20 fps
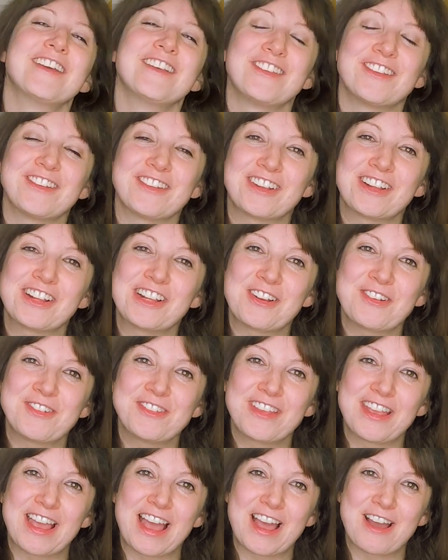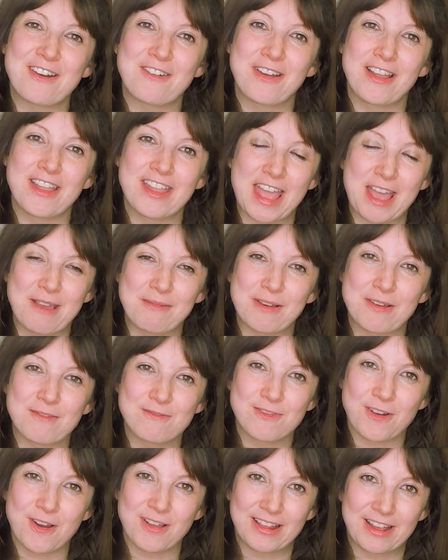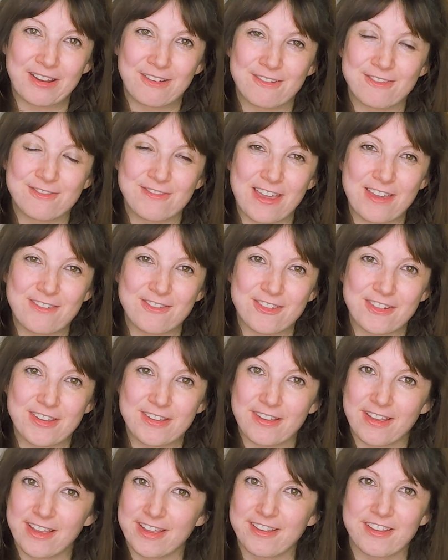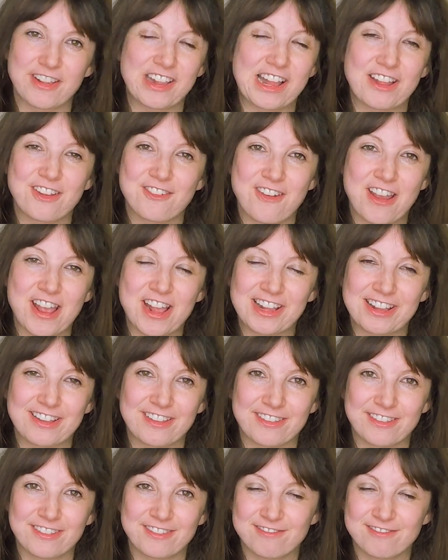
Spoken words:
So it just shows you how a name can fall out of favour in a generation,